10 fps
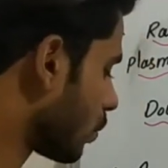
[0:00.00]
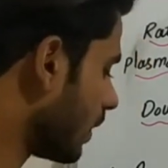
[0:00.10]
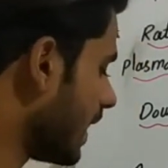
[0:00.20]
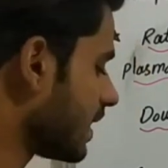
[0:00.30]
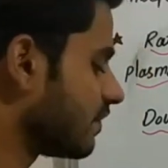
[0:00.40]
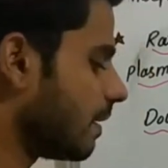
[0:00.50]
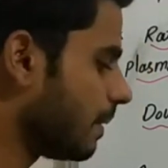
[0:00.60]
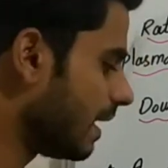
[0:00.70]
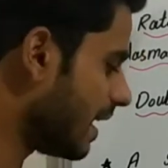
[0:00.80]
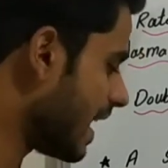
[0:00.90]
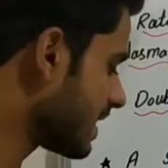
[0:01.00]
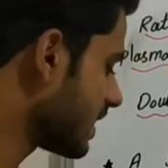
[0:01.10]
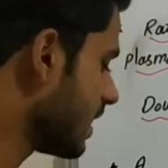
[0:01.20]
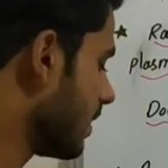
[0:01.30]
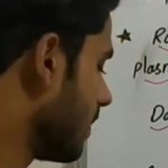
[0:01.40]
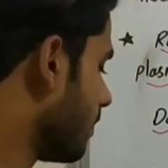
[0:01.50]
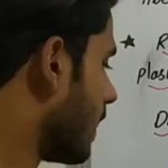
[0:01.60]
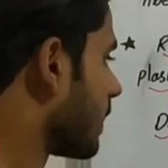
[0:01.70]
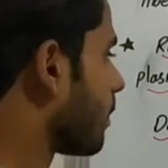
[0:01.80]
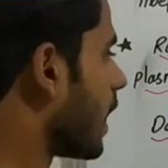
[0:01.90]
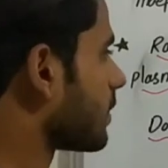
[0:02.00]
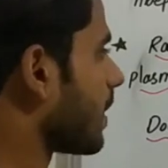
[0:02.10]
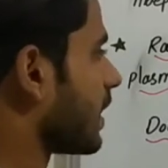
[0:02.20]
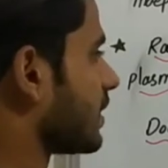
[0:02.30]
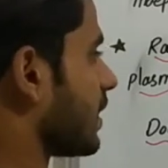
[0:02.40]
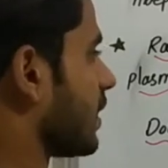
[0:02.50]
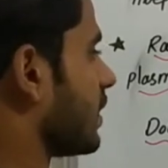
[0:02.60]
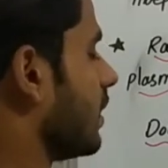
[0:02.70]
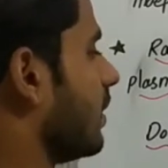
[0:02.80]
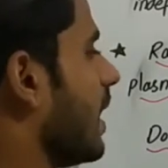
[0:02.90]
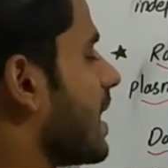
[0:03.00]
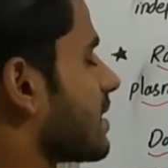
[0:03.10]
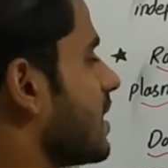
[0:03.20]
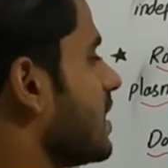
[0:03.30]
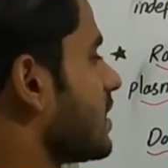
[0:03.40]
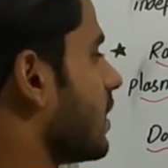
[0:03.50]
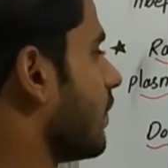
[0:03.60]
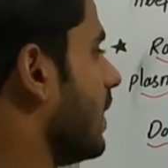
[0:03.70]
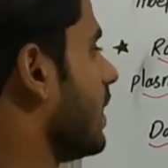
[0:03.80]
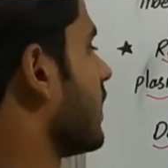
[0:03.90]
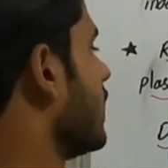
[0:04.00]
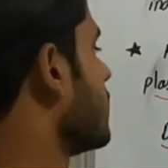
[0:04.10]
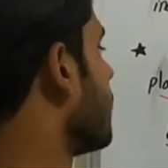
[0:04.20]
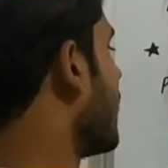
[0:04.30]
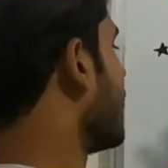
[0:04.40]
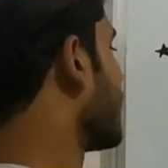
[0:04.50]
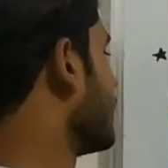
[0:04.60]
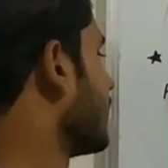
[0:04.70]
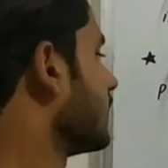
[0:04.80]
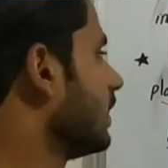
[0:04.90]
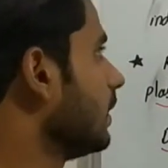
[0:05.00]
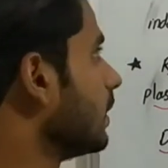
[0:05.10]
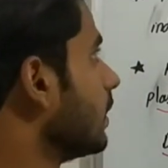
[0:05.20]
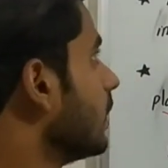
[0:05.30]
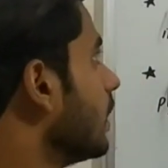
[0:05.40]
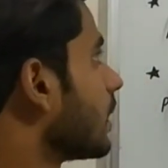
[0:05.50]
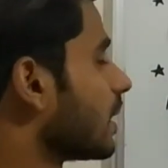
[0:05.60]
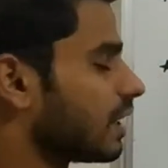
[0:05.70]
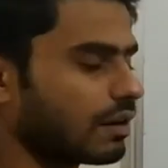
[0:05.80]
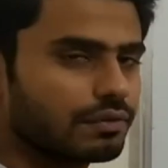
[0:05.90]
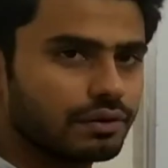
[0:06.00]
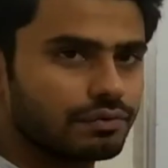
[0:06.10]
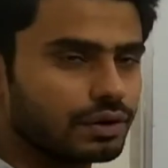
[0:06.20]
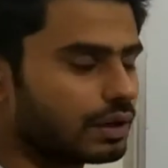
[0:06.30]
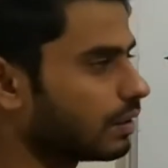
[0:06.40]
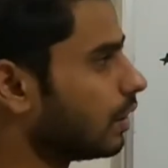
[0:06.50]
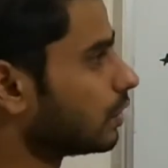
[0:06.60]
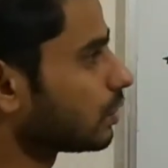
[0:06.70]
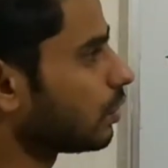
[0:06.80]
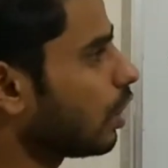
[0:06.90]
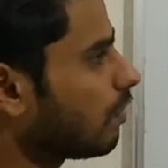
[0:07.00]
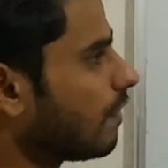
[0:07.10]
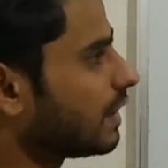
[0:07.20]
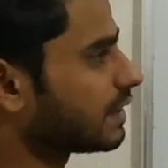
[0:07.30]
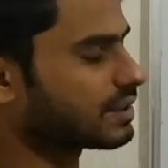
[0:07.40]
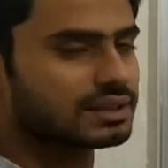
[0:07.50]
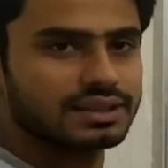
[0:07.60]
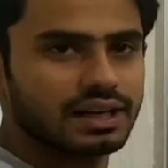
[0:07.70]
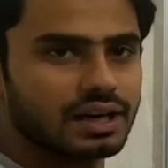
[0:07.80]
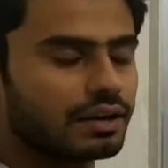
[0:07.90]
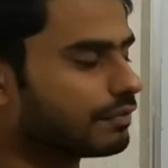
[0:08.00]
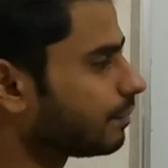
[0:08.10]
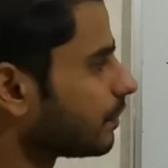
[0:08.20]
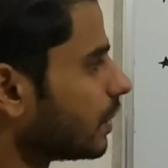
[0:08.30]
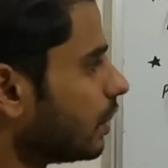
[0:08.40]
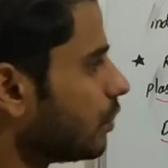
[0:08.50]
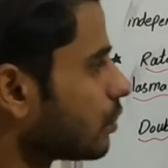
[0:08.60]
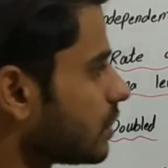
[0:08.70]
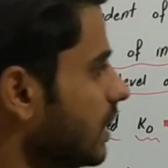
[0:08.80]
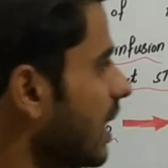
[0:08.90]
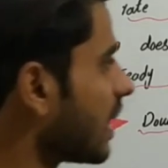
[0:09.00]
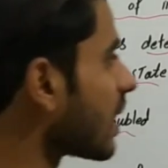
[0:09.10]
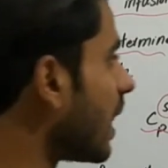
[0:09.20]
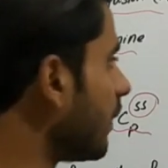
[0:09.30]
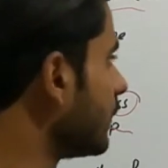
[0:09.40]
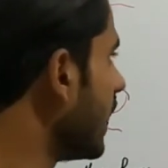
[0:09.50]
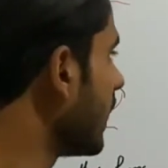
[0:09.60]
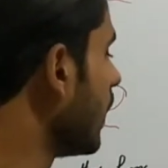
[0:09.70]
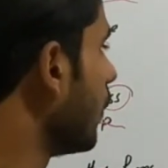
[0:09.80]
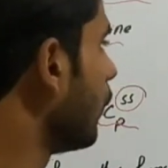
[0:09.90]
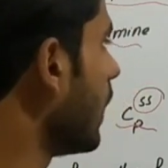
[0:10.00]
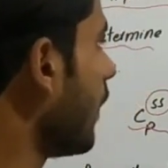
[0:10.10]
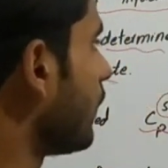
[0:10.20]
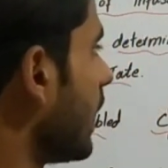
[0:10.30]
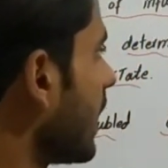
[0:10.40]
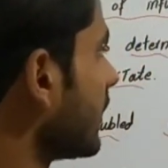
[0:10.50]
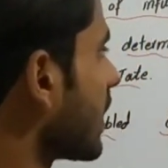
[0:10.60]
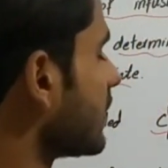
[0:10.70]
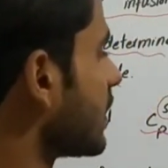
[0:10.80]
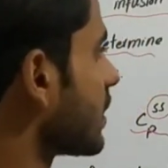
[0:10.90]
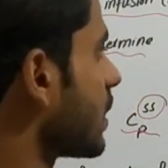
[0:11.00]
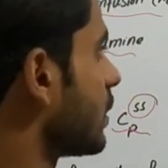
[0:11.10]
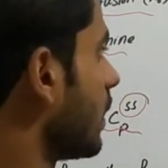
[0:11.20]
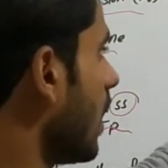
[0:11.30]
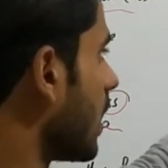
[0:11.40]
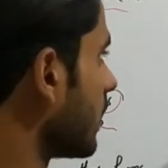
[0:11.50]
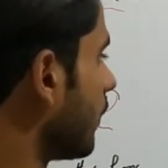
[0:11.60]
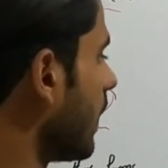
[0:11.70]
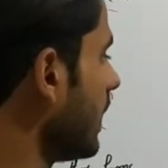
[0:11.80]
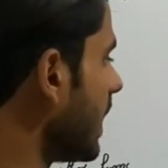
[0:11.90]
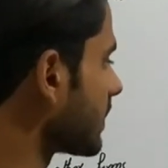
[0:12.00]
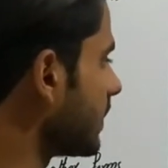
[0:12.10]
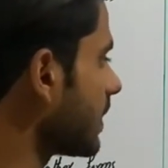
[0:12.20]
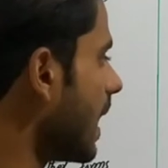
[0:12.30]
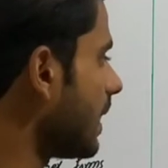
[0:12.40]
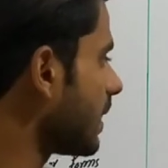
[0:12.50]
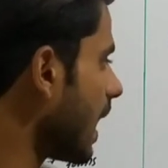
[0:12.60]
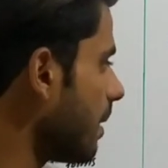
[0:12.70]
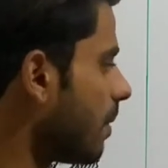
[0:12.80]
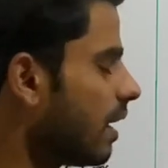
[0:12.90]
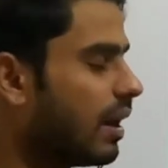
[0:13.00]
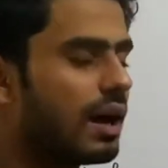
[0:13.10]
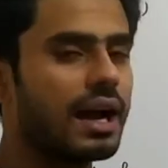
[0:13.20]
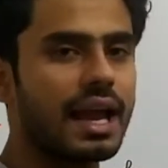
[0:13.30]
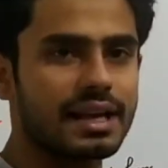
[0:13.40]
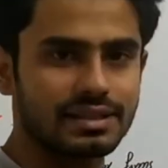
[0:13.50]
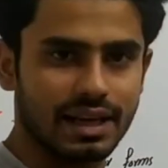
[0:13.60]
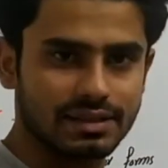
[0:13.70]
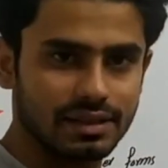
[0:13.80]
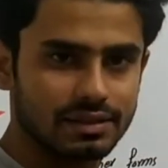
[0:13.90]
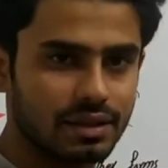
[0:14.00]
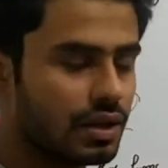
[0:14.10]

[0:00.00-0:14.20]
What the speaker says: clearance will be less, but plasma concentration at steady state will increase by increasing the rate of infusion. So now we will discuss the graph. You see here graph that we have taken the concentration on the y-axis and time on x-axis.